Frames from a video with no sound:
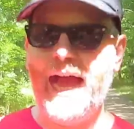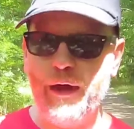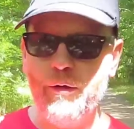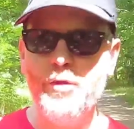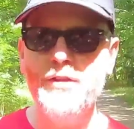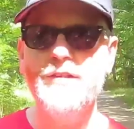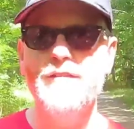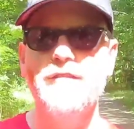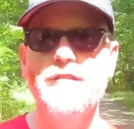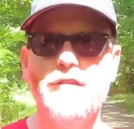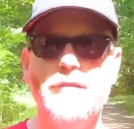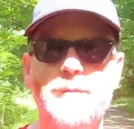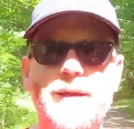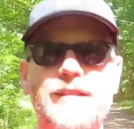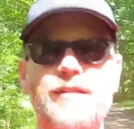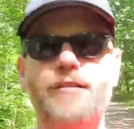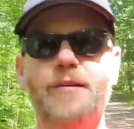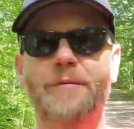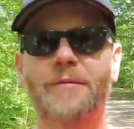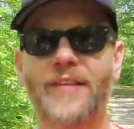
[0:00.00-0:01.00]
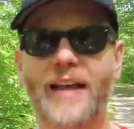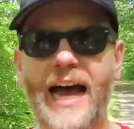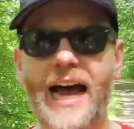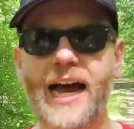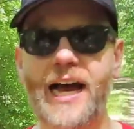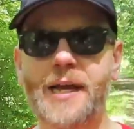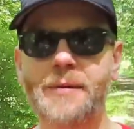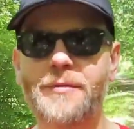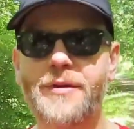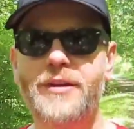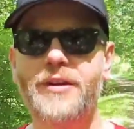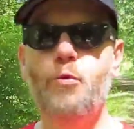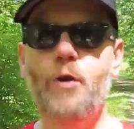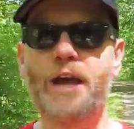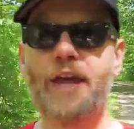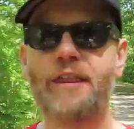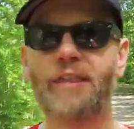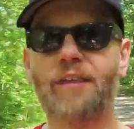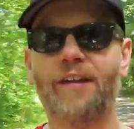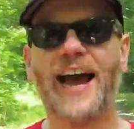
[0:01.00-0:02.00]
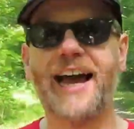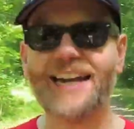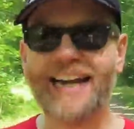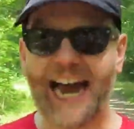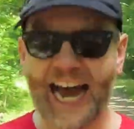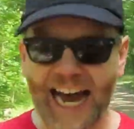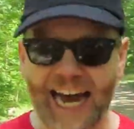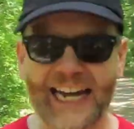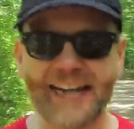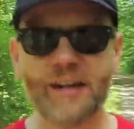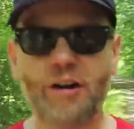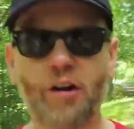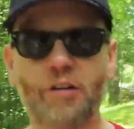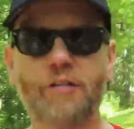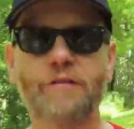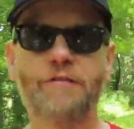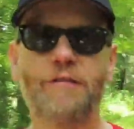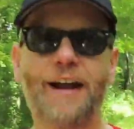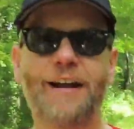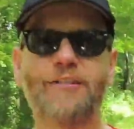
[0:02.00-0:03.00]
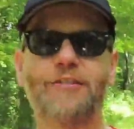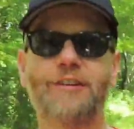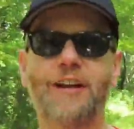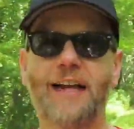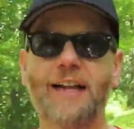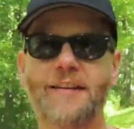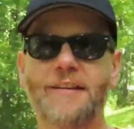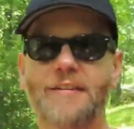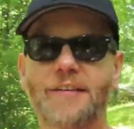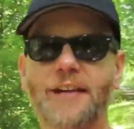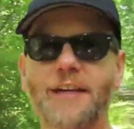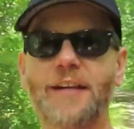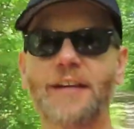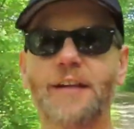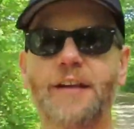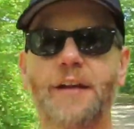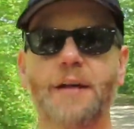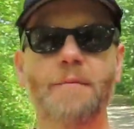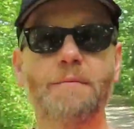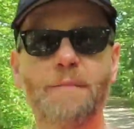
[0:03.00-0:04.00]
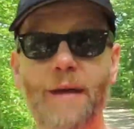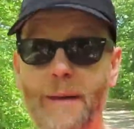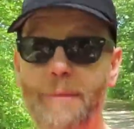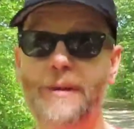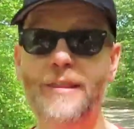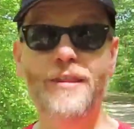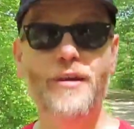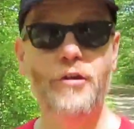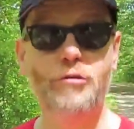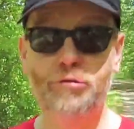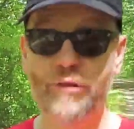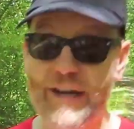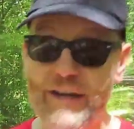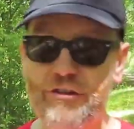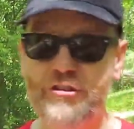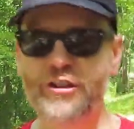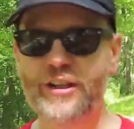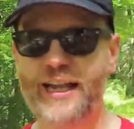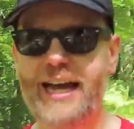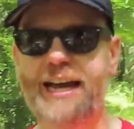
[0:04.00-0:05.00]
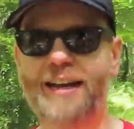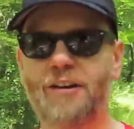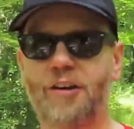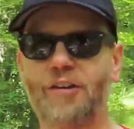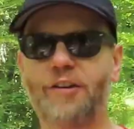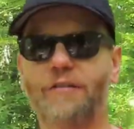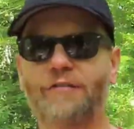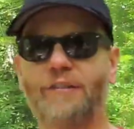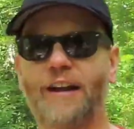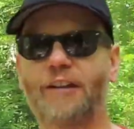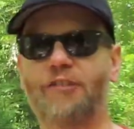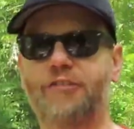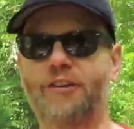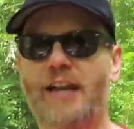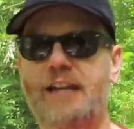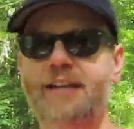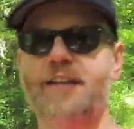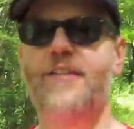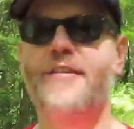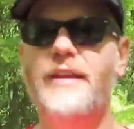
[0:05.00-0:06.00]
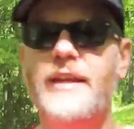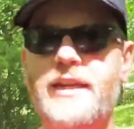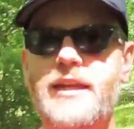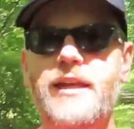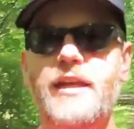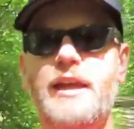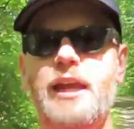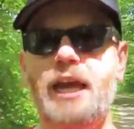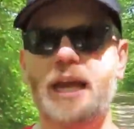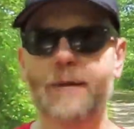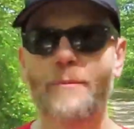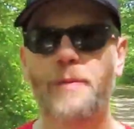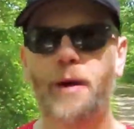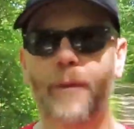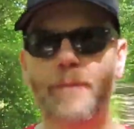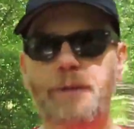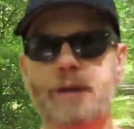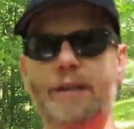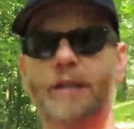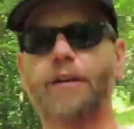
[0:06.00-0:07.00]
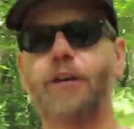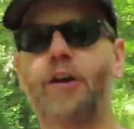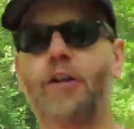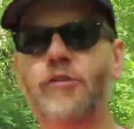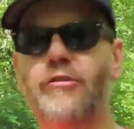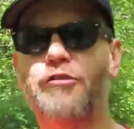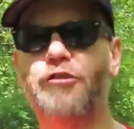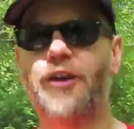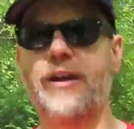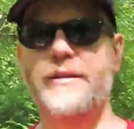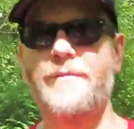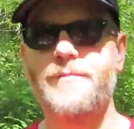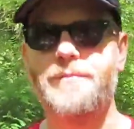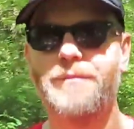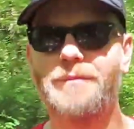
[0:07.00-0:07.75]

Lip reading: I want us to spend some time with an icon of rationality, maybe the original icon of rationality in popular culture.